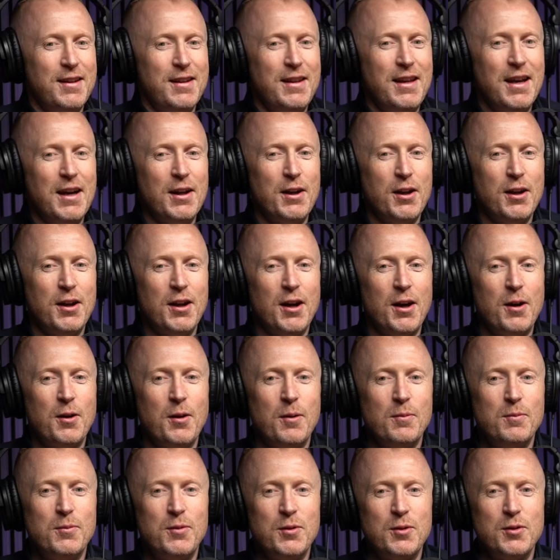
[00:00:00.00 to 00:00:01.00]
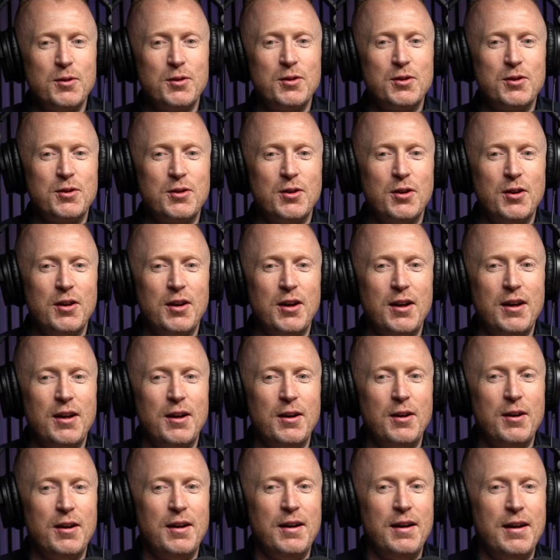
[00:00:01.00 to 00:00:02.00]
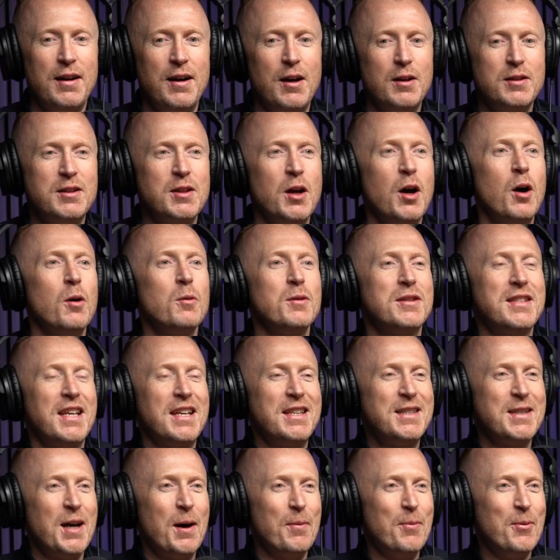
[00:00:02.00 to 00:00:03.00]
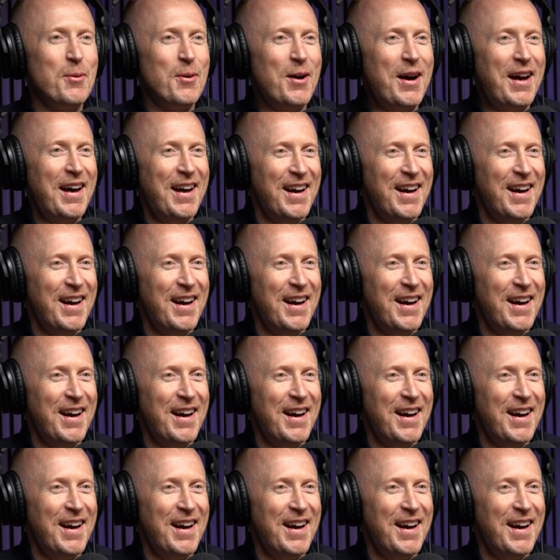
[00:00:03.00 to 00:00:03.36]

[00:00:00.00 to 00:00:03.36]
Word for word: Yeah, I don't know. I'm just trying. Uh, t- I would say Tupperware.